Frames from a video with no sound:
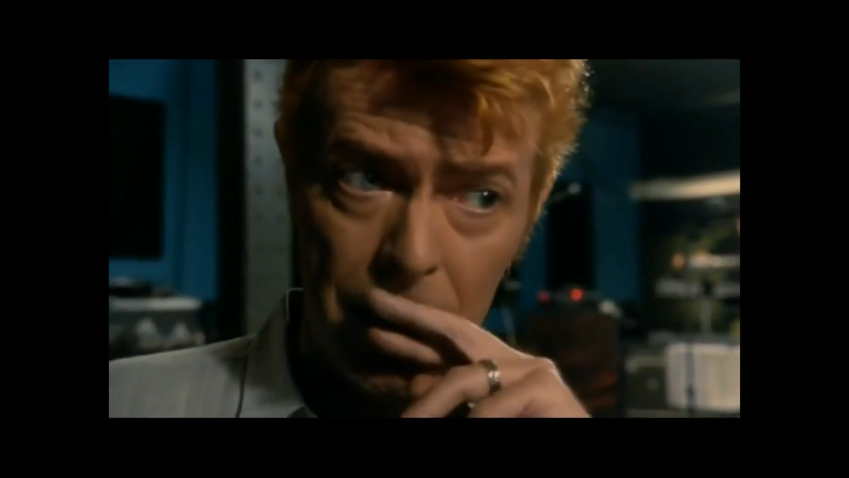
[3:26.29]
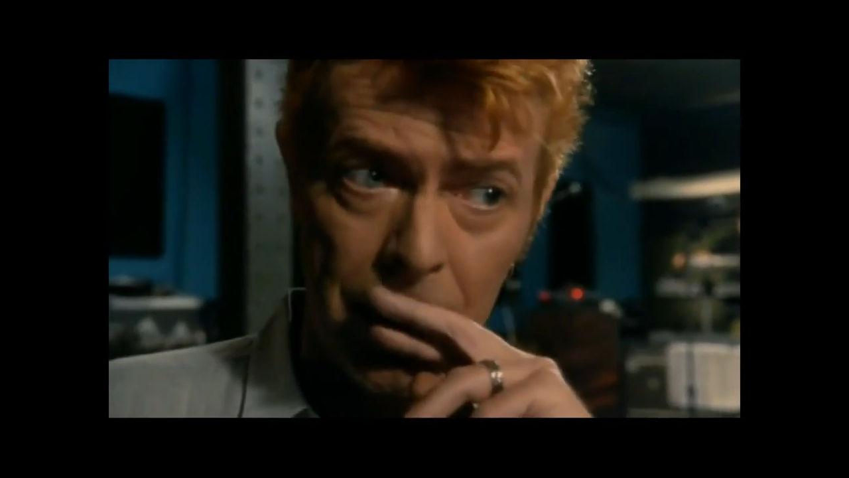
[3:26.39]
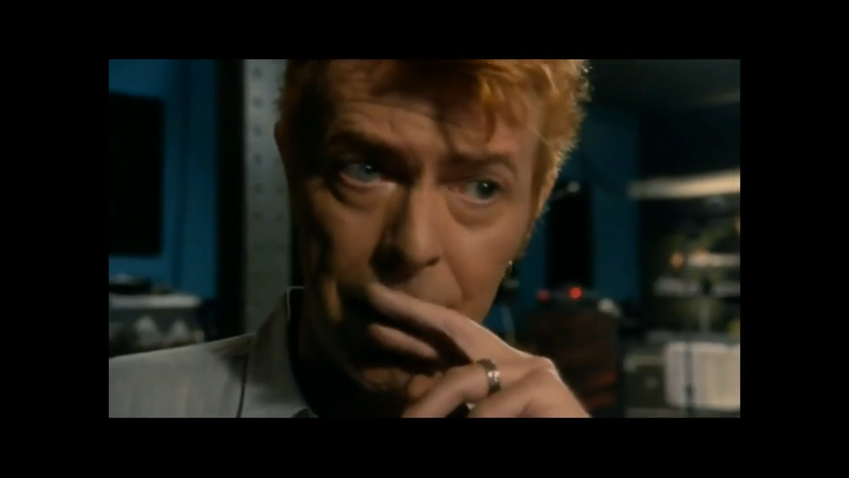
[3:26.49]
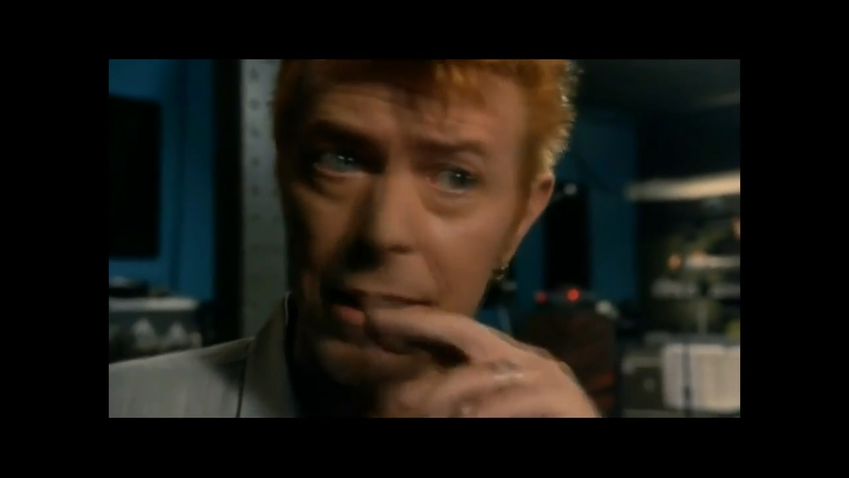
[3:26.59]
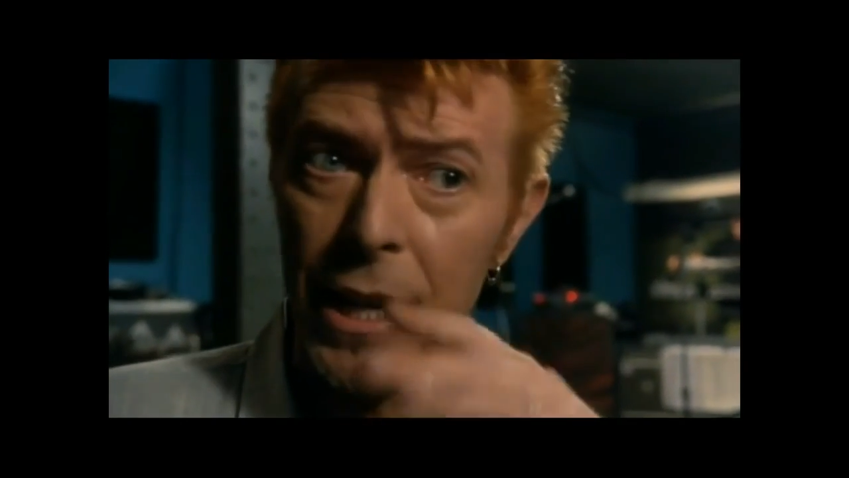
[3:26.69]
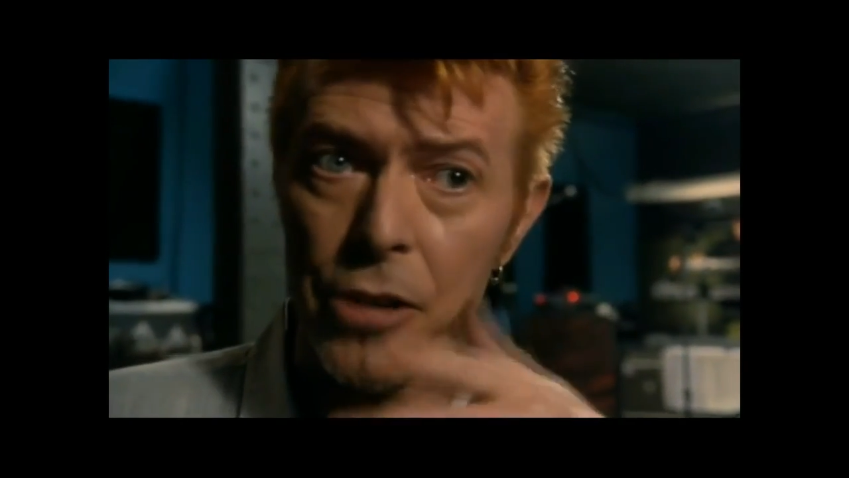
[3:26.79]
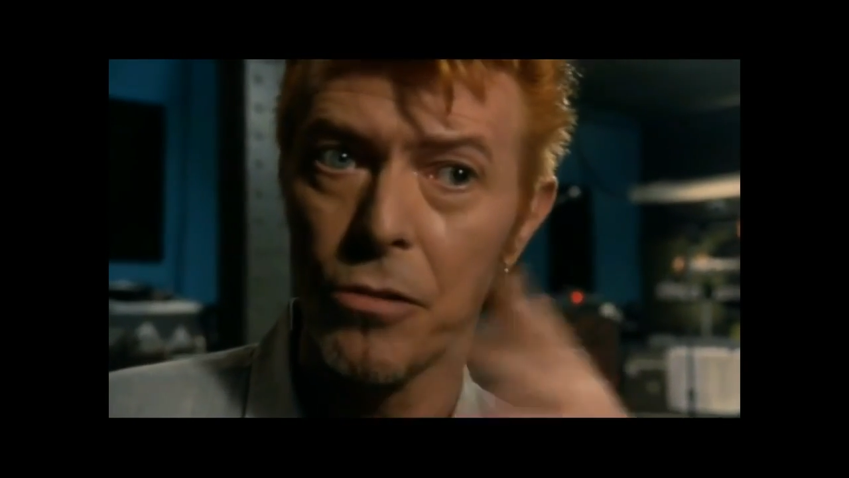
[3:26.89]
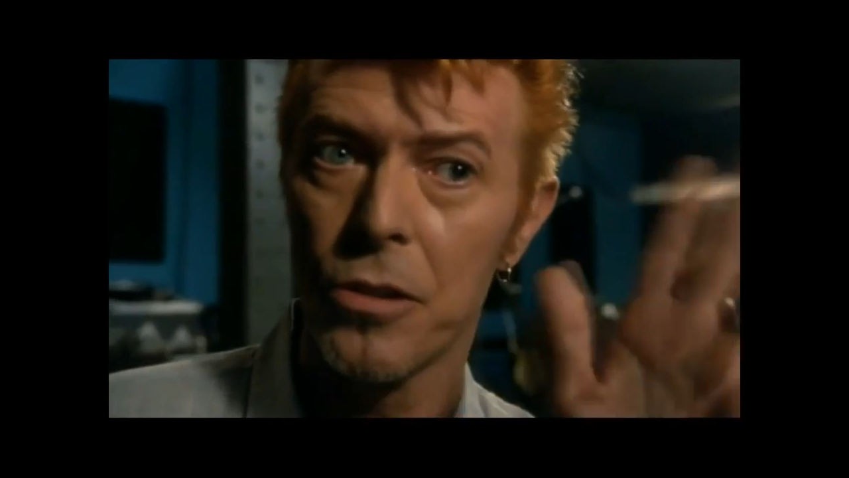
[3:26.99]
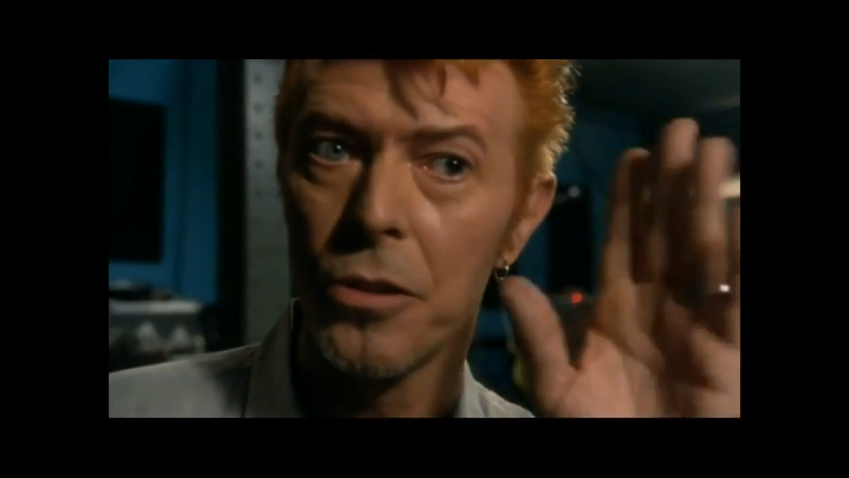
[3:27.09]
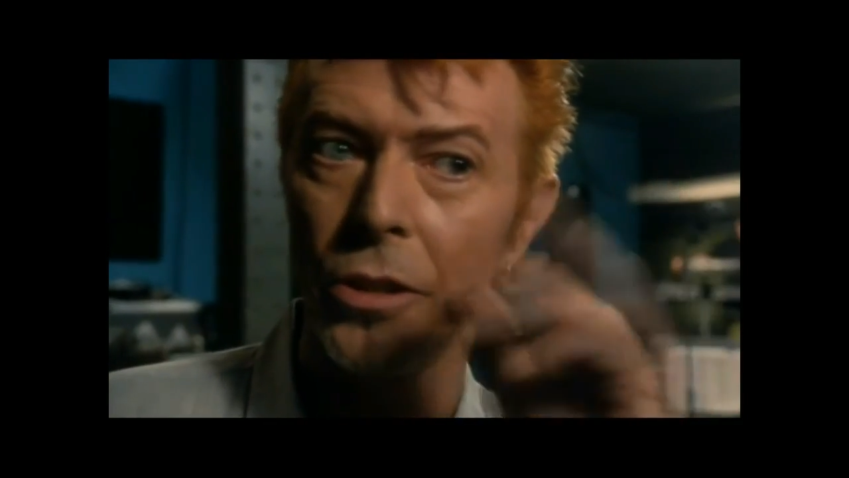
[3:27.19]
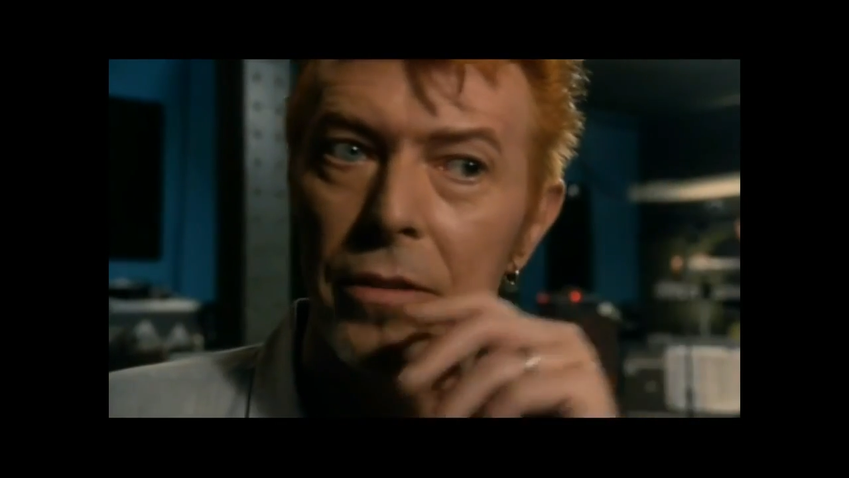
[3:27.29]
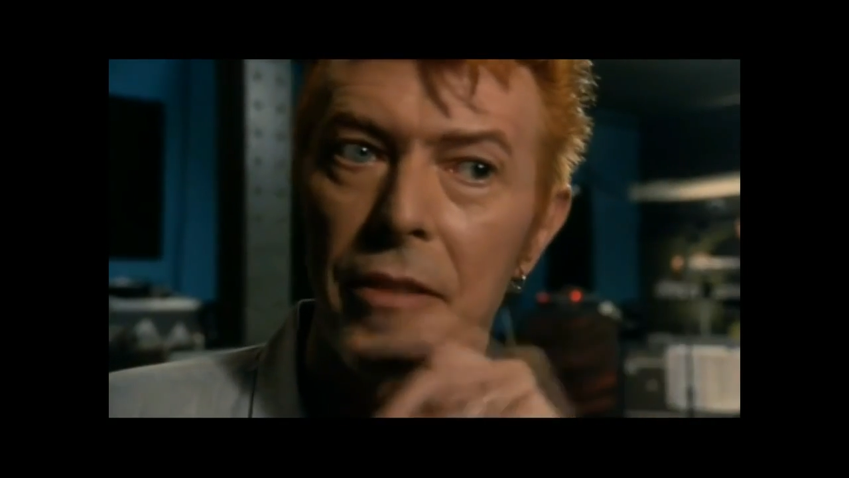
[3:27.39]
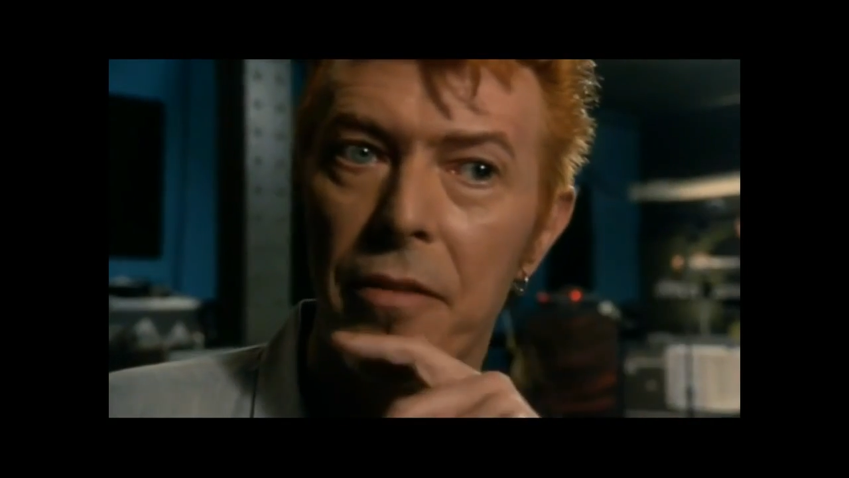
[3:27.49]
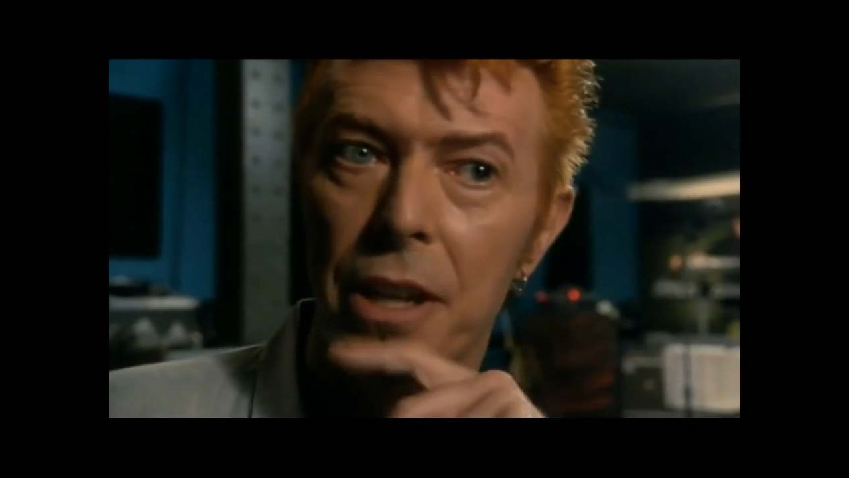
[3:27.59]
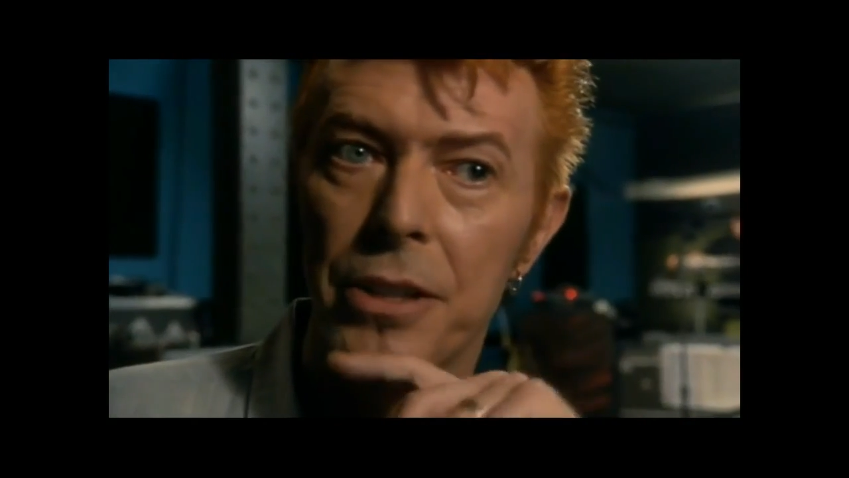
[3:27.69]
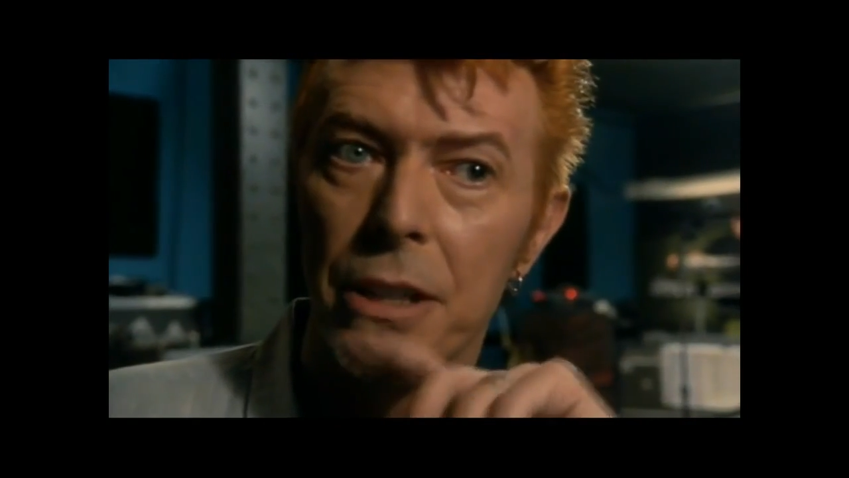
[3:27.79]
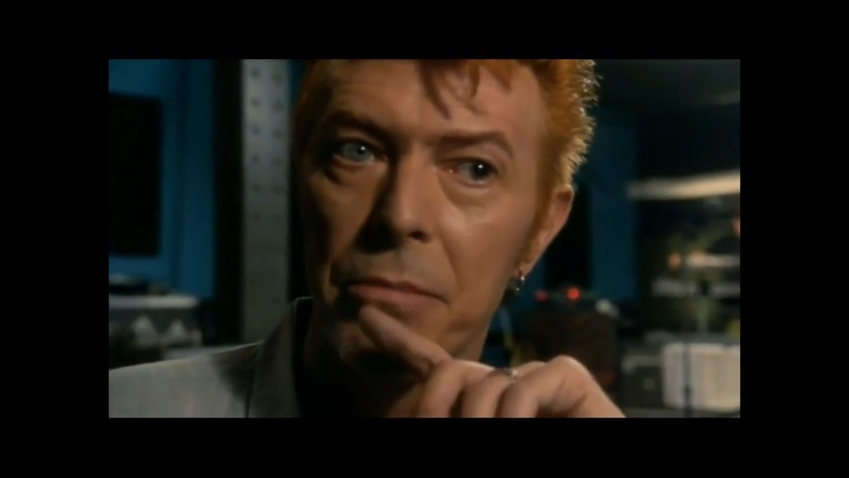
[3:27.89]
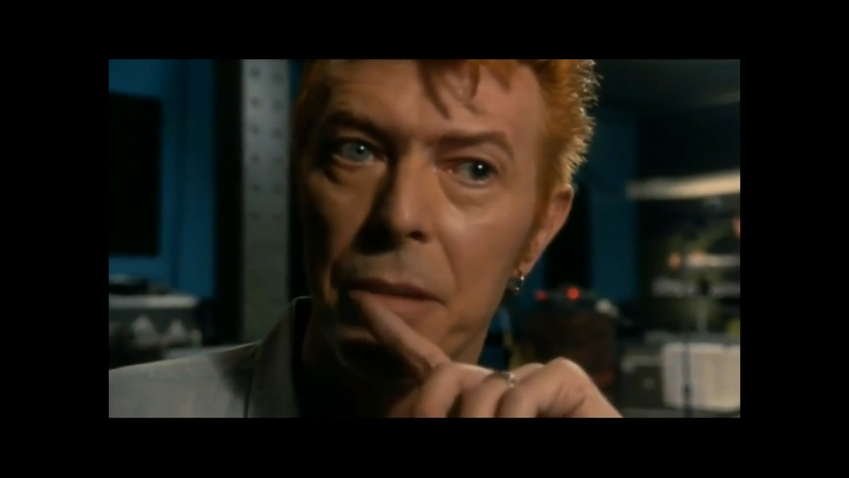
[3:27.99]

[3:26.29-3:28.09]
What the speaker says: in the natural course of events